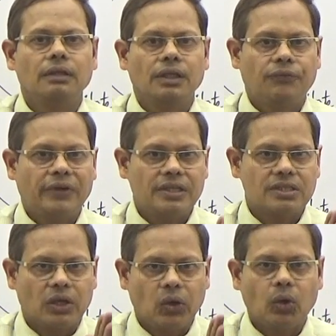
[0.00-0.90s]
if it
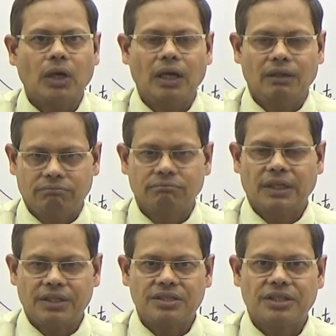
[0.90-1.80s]
is local,
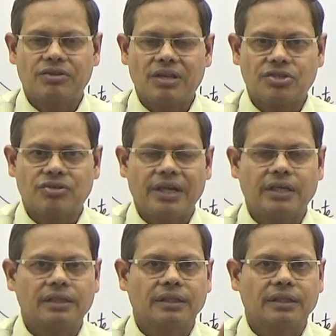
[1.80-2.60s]
that is intrastate,